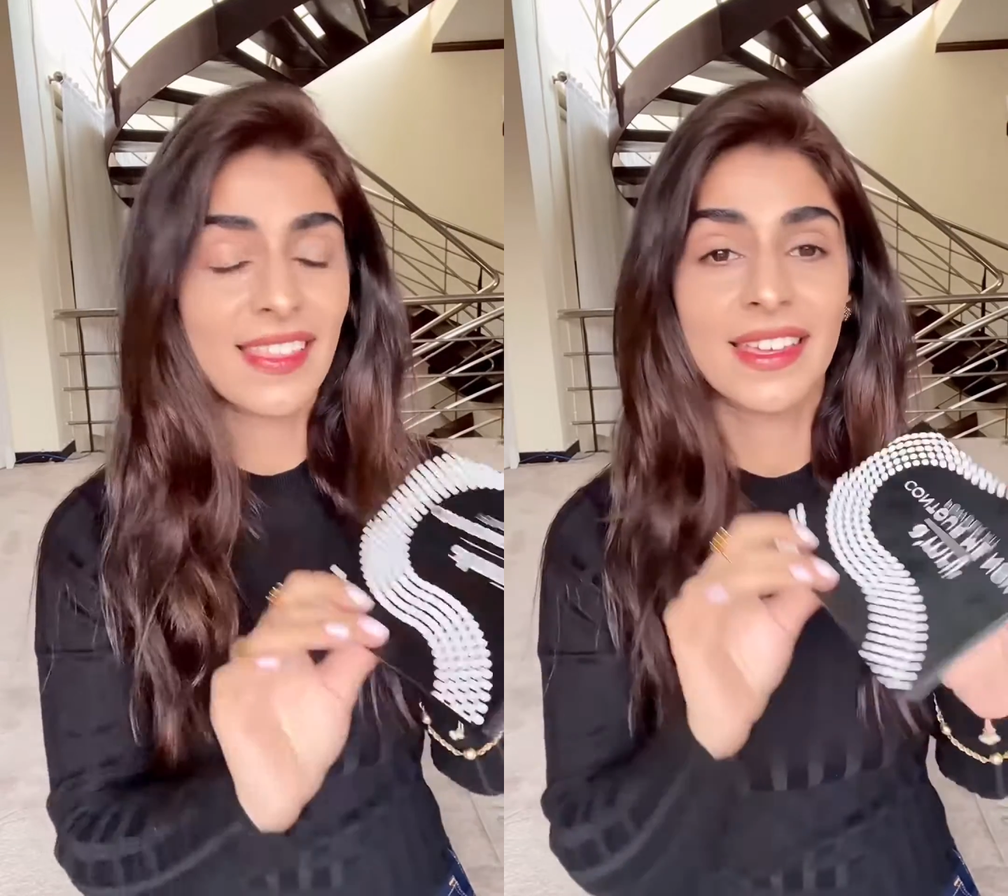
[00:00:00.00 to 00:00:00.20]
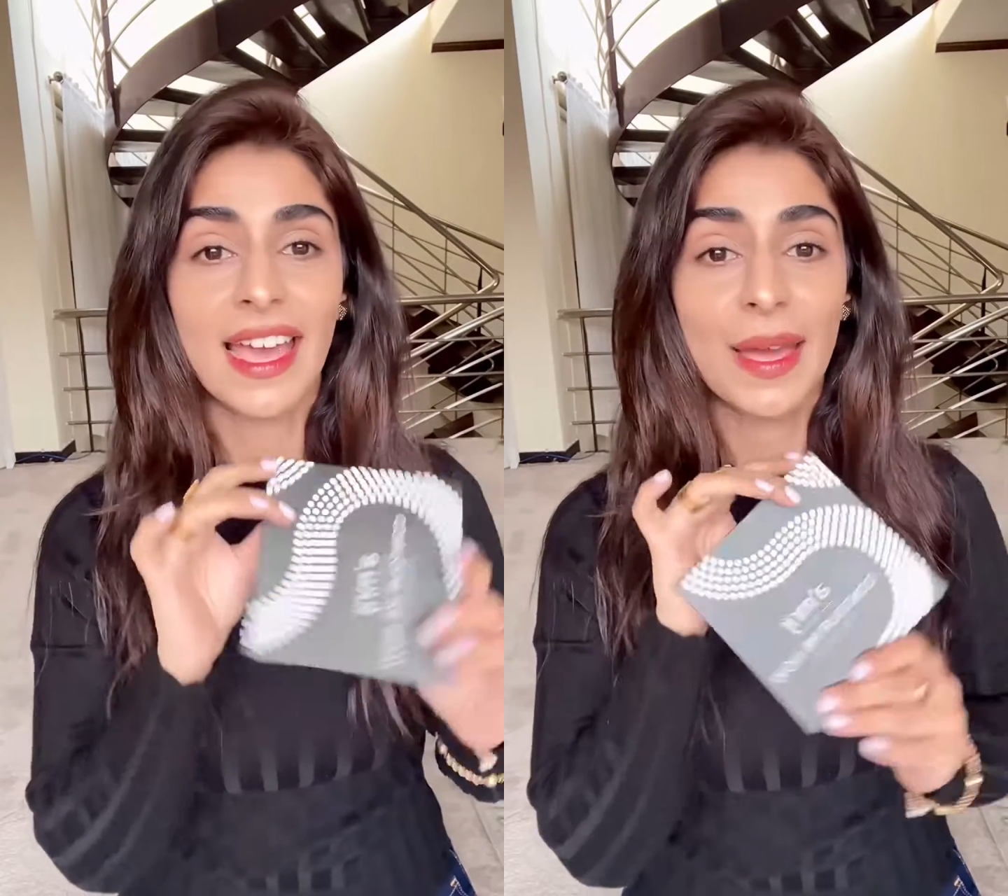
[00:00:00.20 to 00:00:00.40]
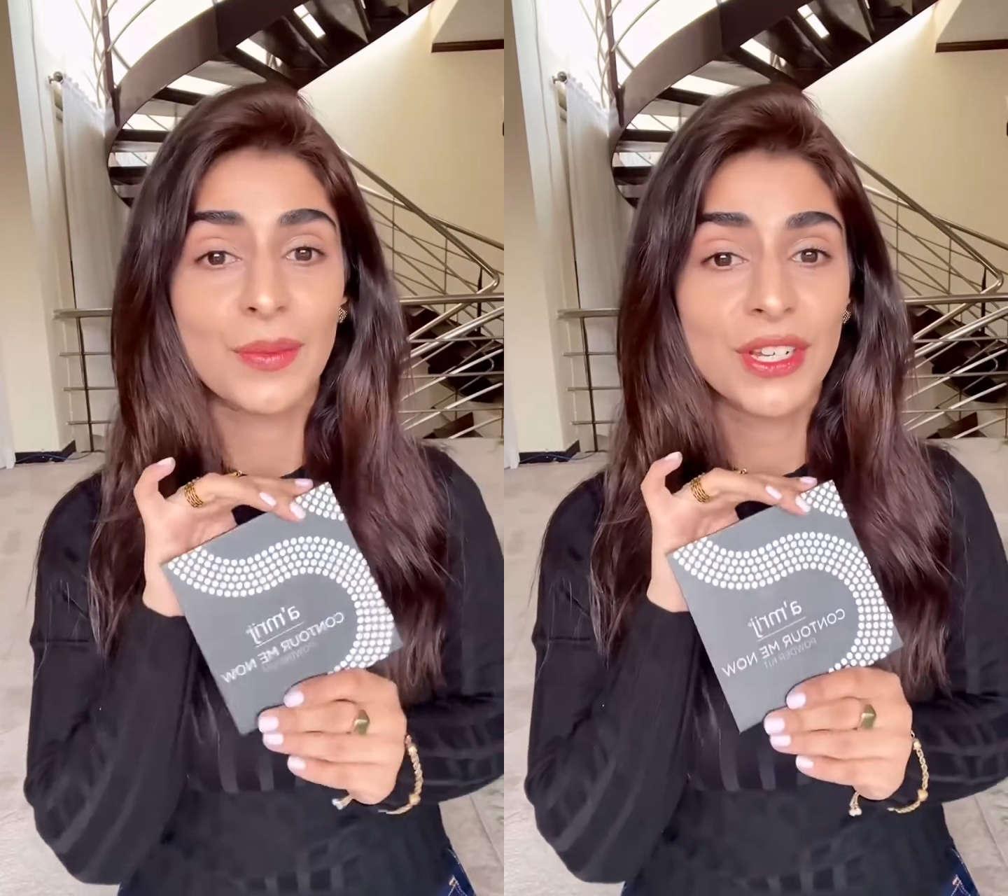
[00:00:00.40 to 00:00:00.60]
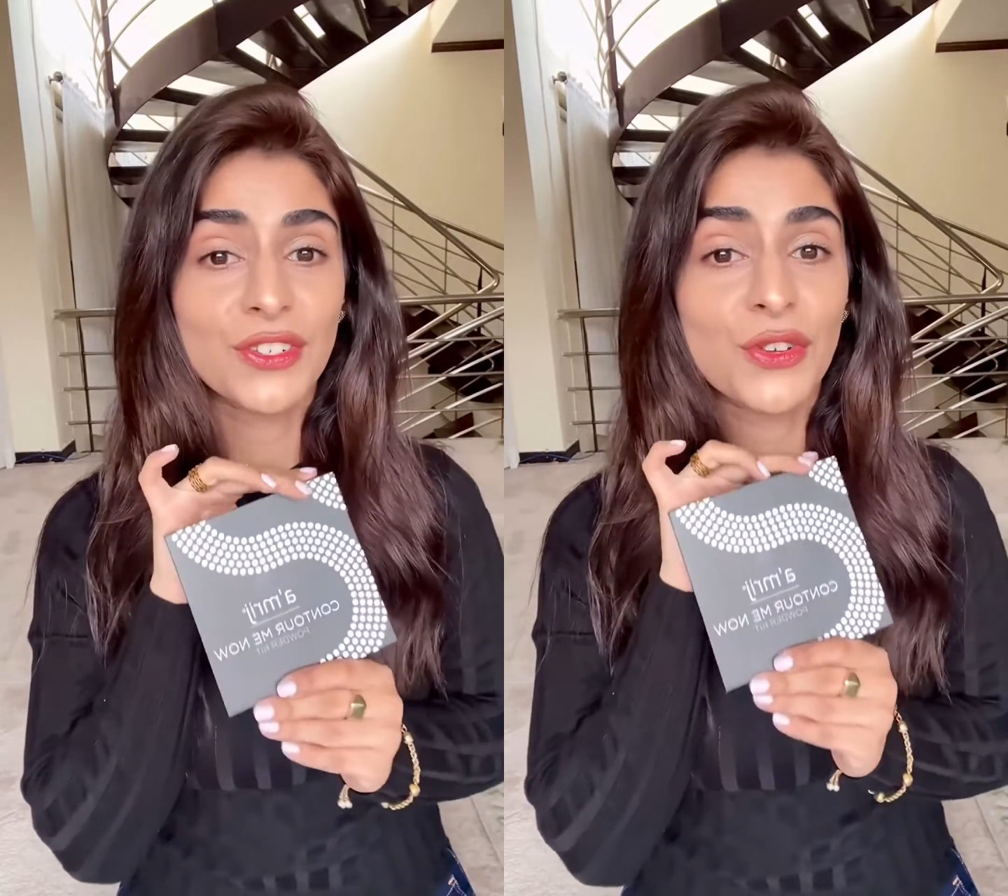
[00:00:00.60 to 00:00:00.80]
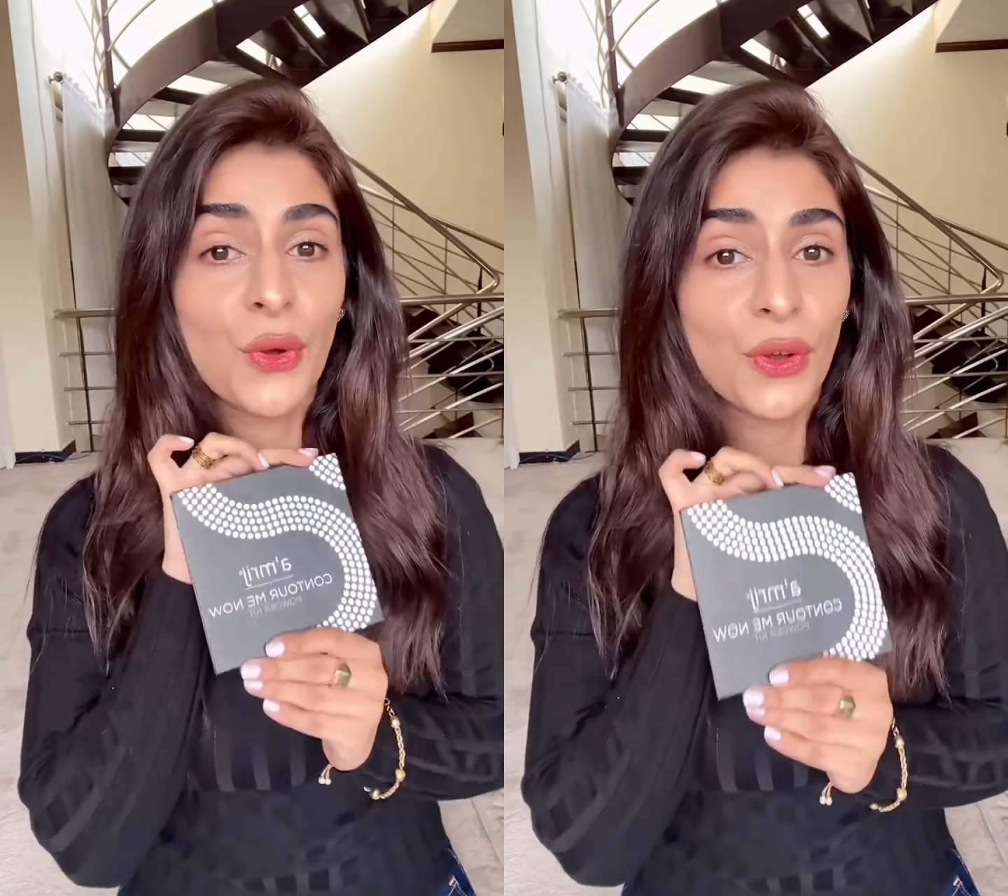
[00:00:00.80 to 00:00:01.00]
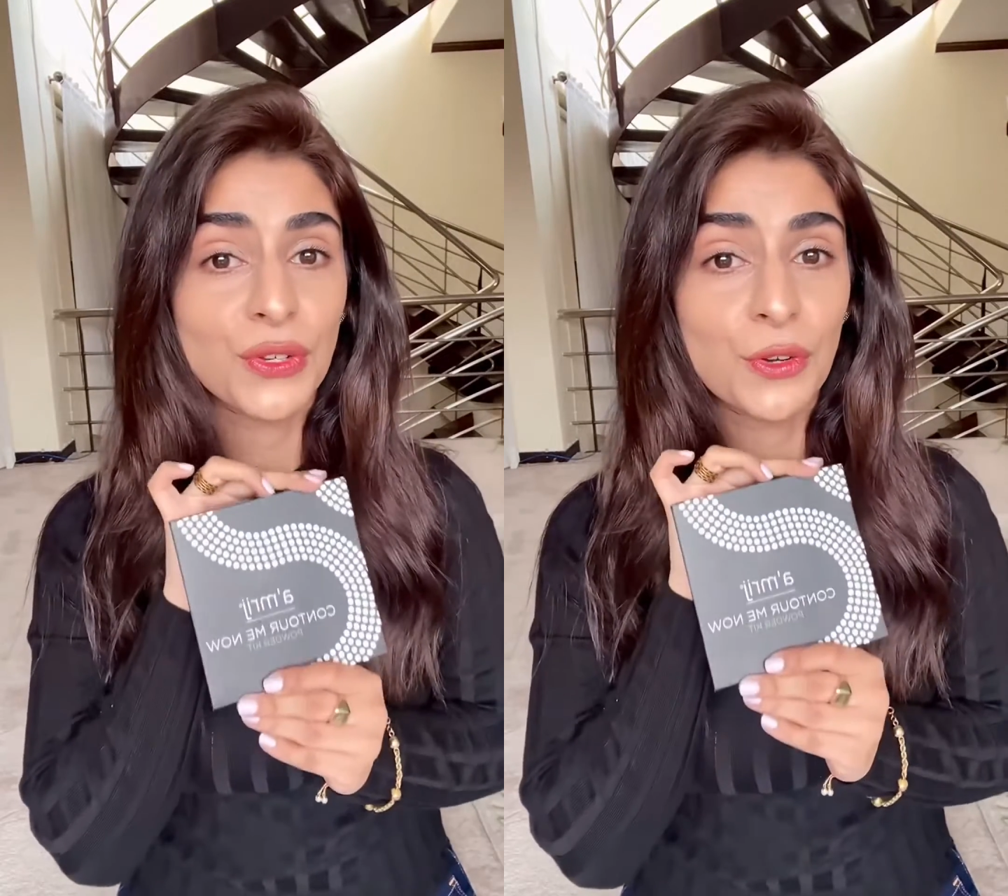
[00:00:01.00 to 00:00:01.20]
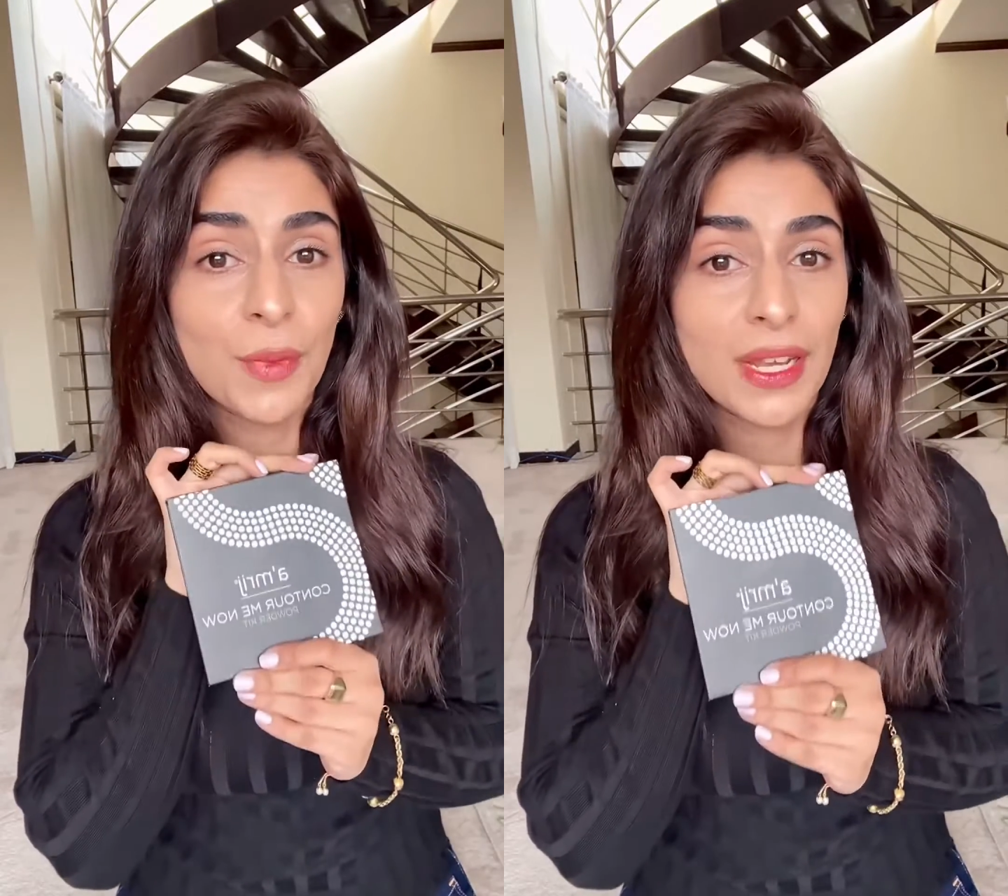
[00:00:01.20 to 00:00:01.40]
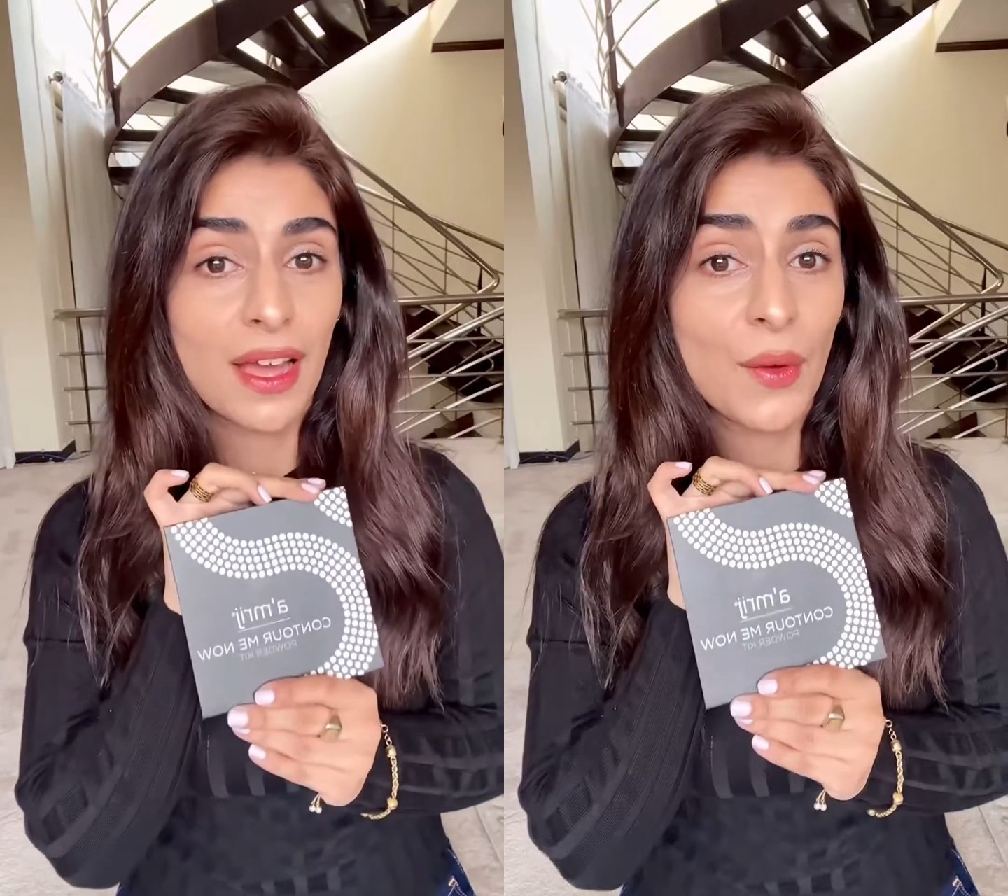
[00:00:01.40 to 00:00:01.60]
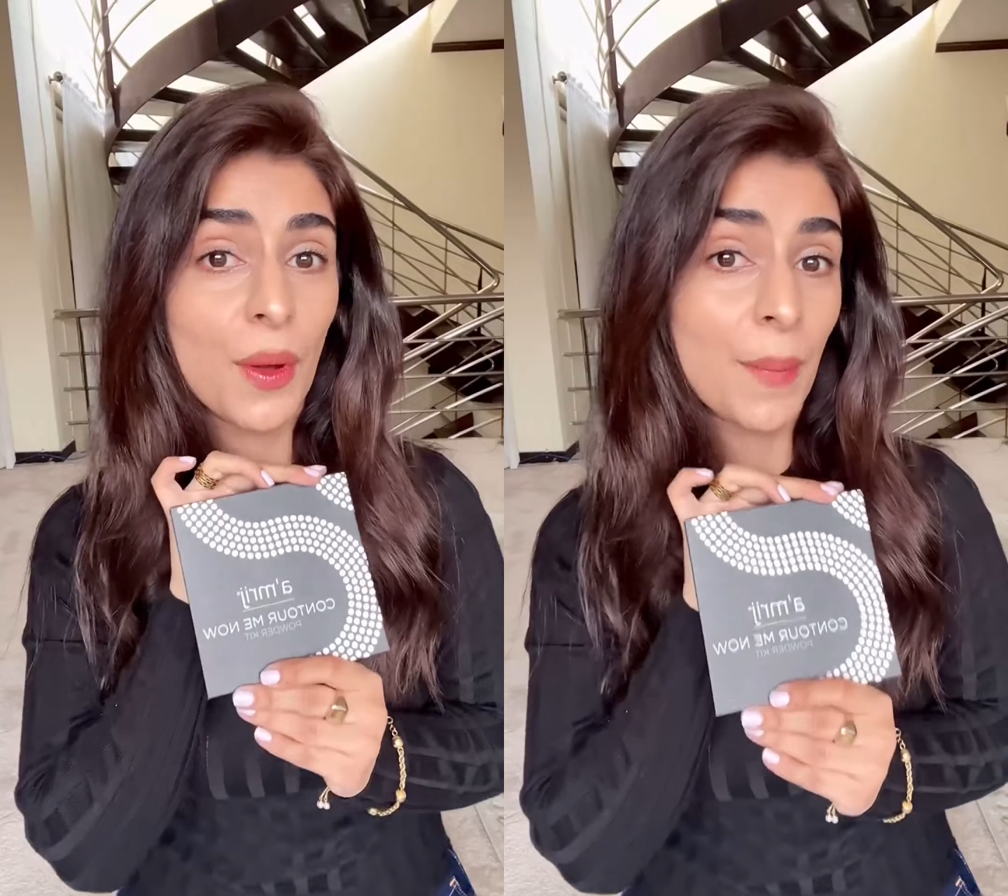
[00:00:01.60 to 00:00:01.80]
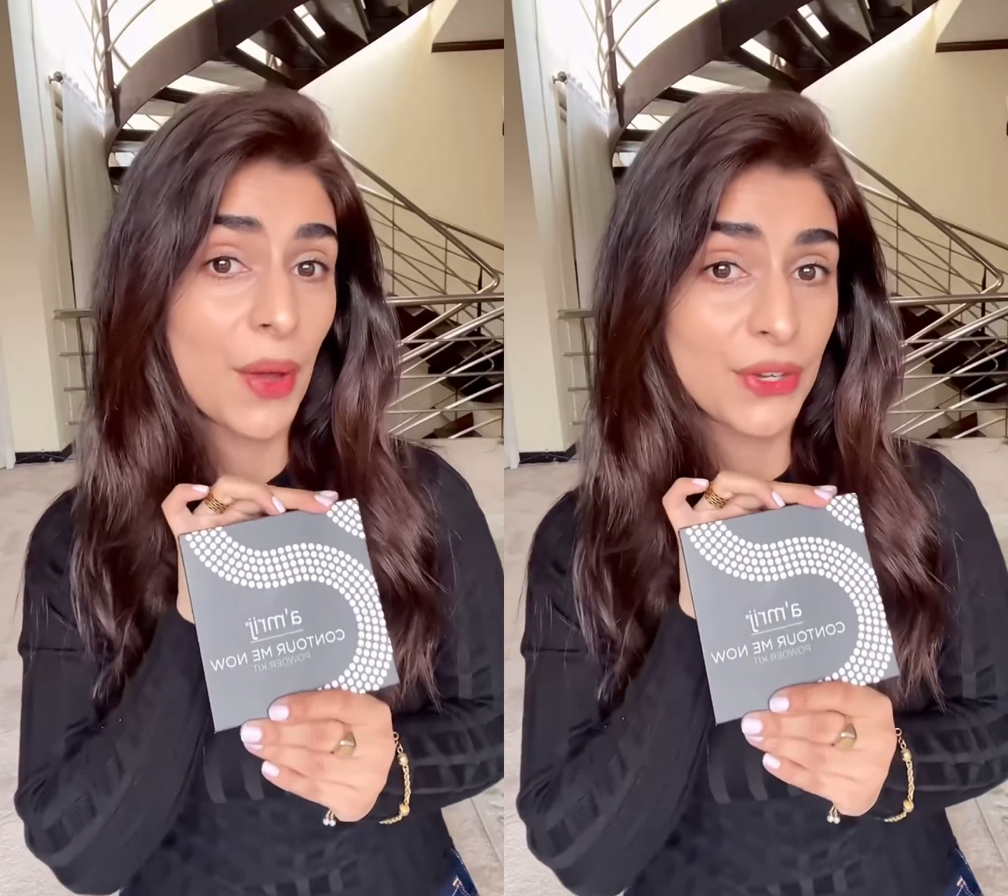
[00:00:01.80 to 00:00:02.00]
the Amrij Contour Me
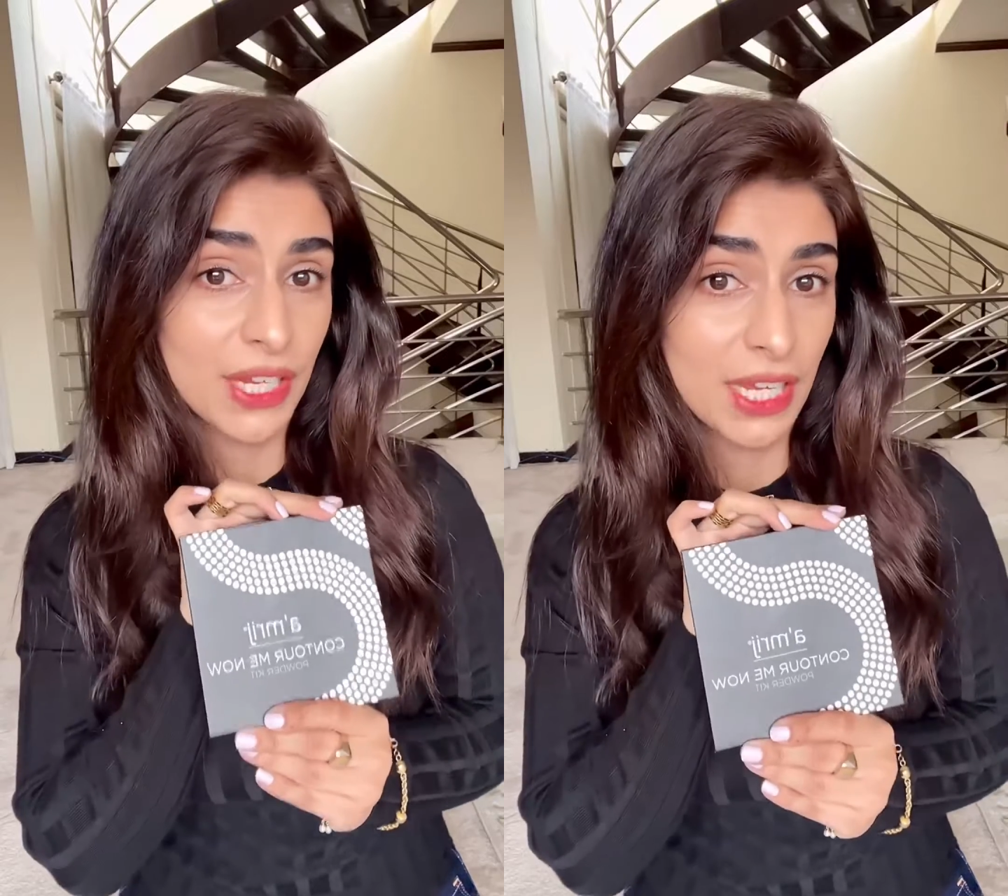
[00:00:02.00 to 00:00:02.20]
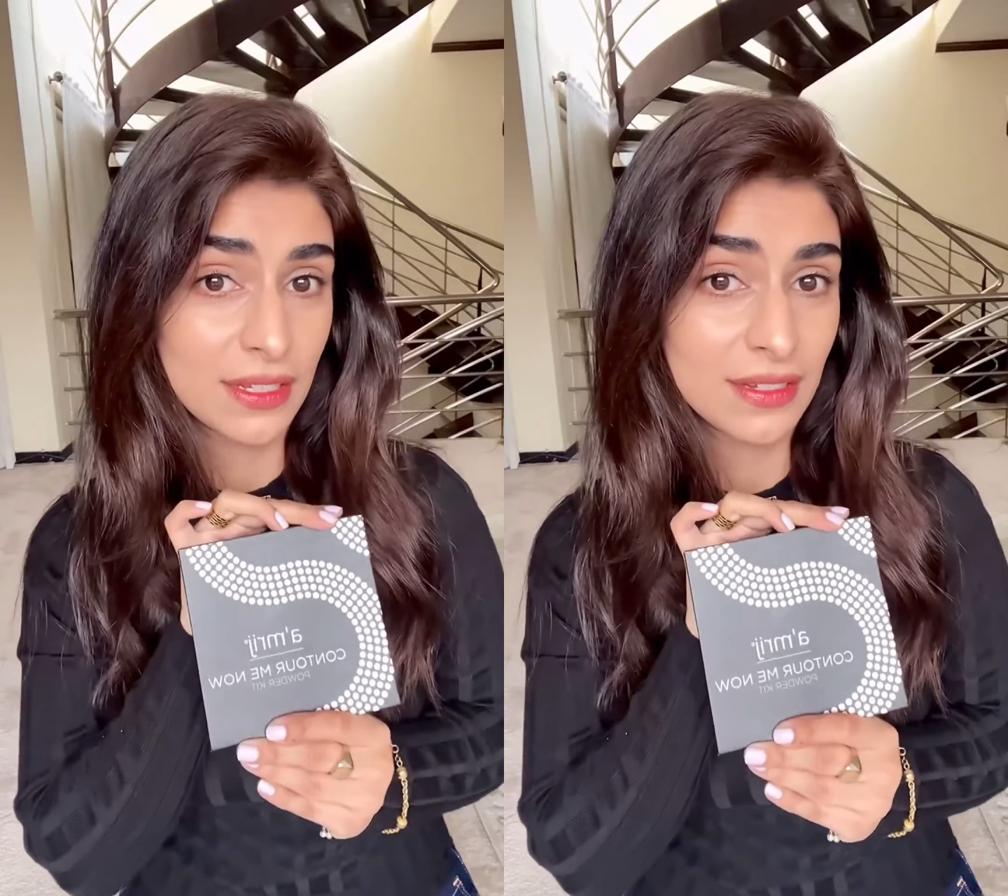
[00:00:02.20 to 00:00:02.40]
Now powder kit.